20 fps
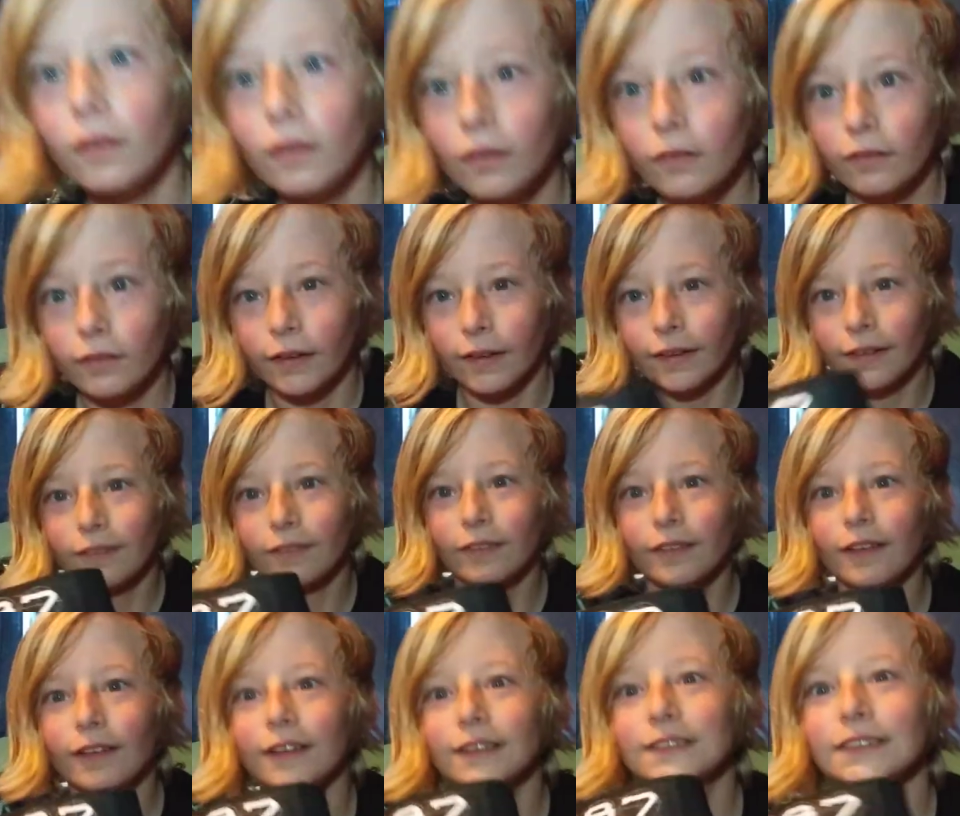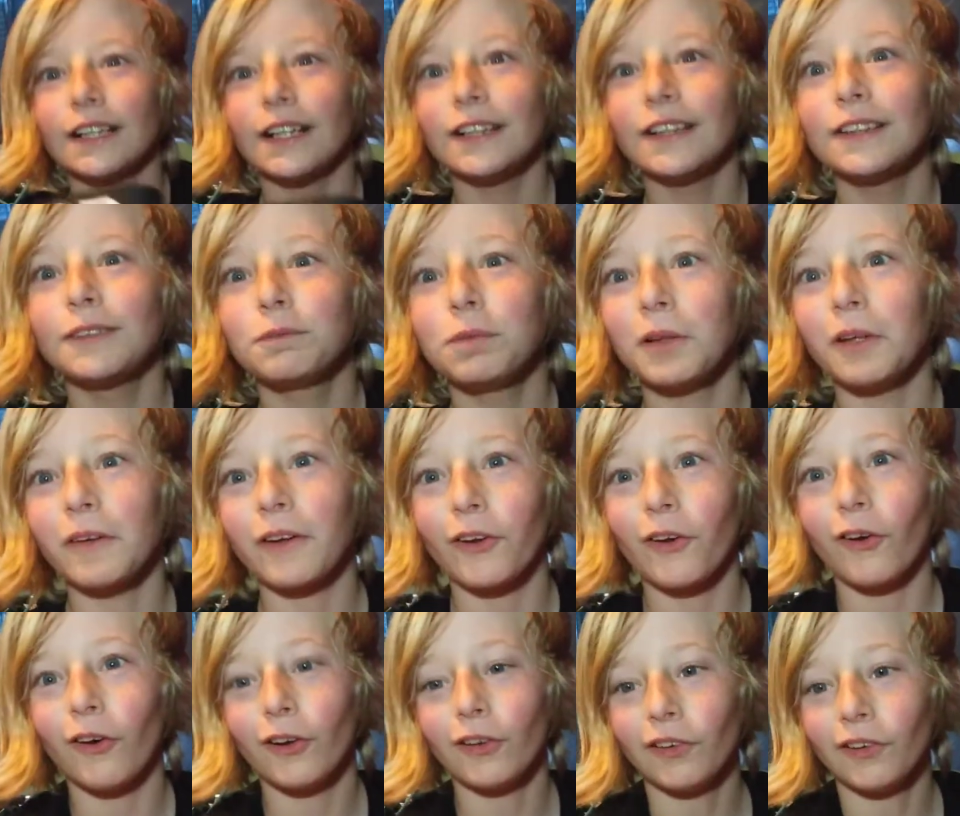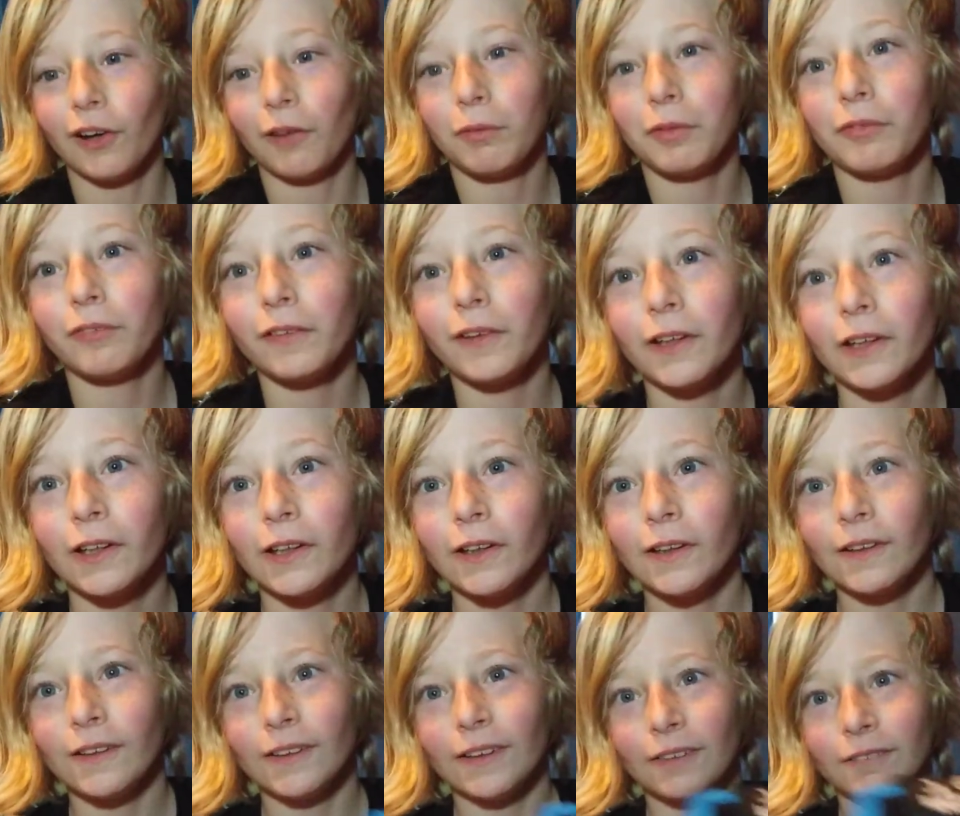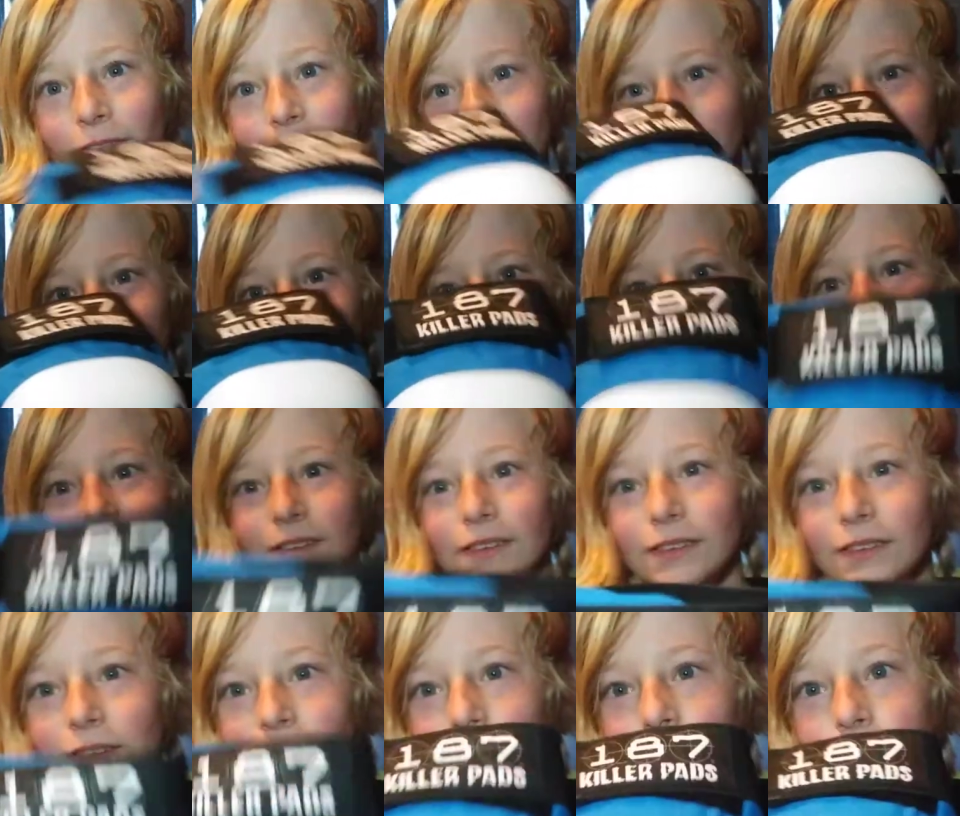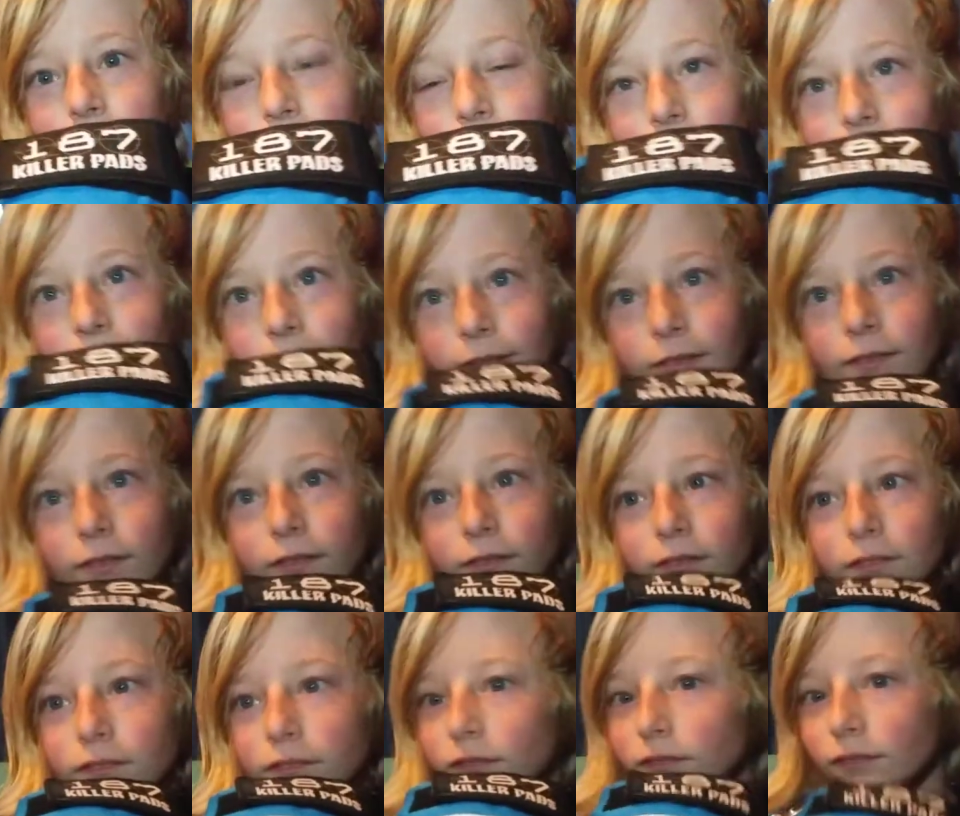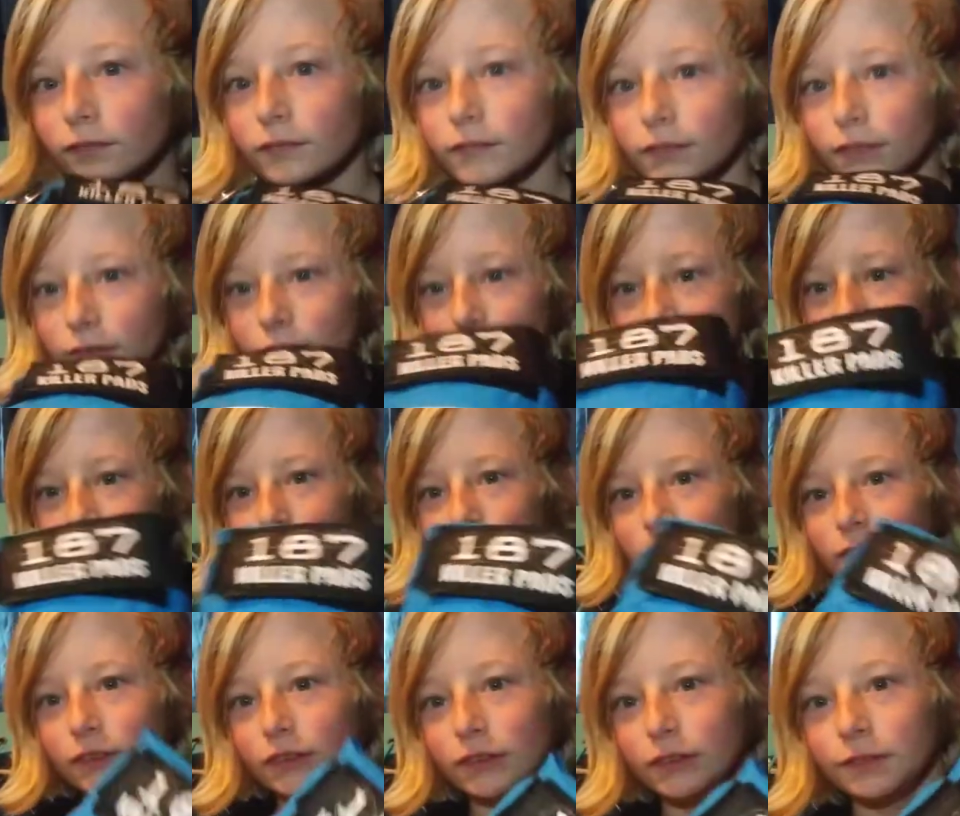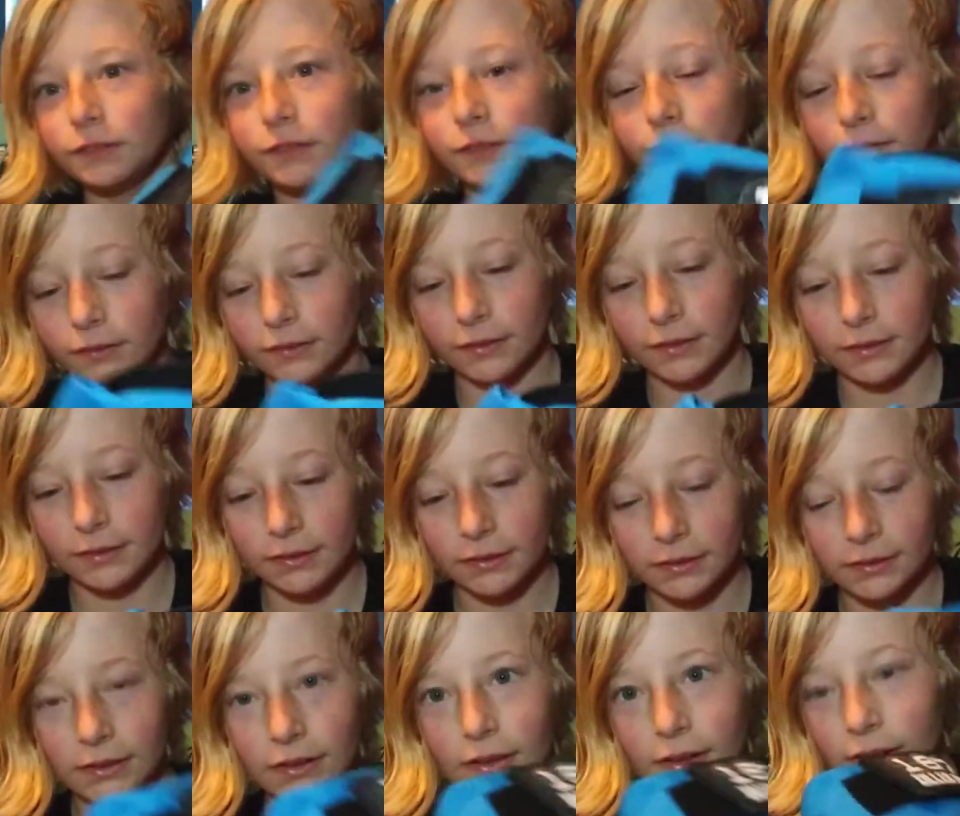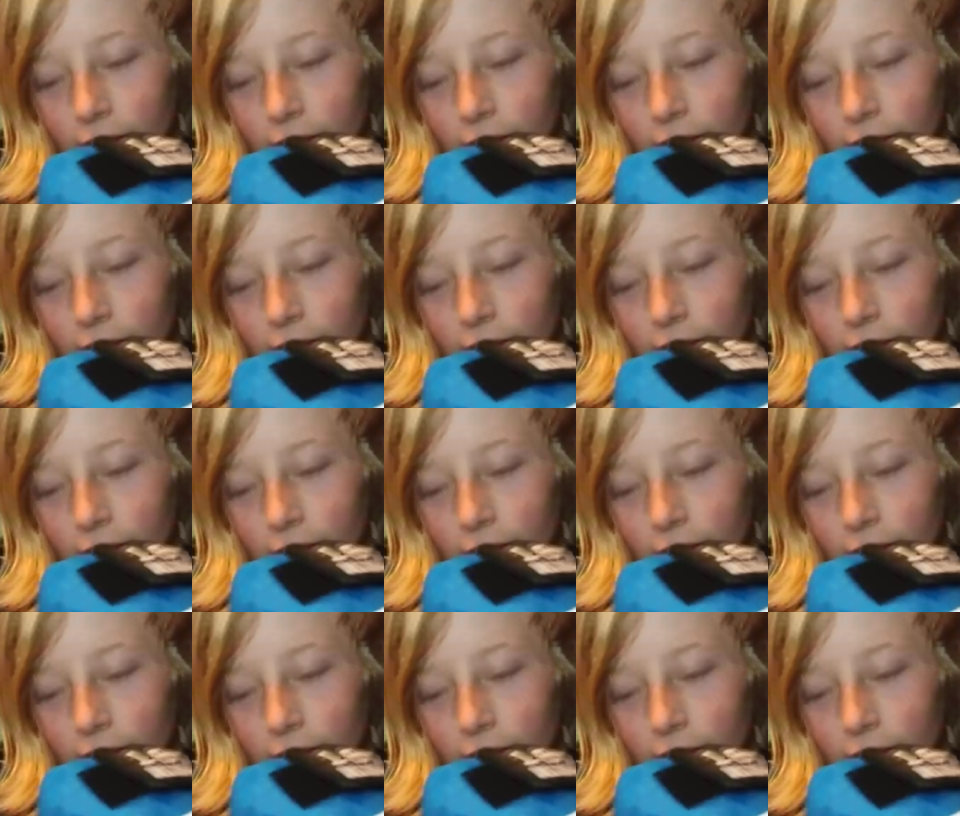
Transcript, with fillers: Okay, so I just put it like on top of it because yeah. this is your new, this is